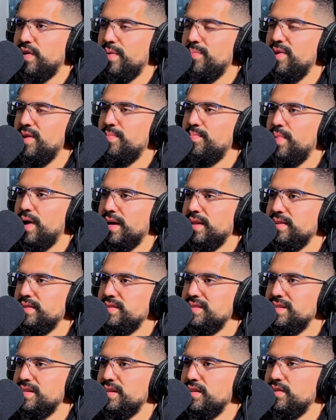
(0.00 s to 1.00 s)
I mean
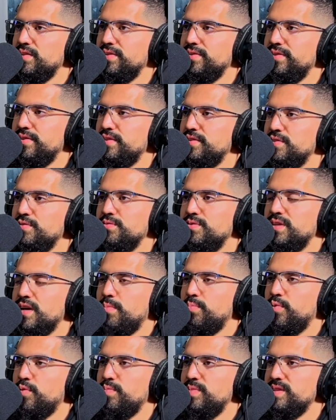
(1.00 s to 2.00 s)
balancing the two
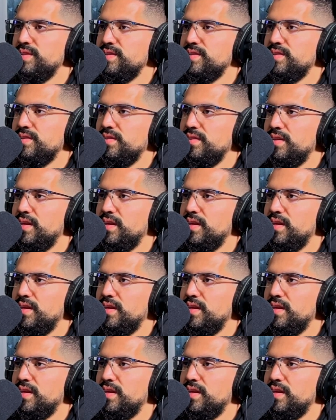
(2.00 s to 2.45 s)
temperaments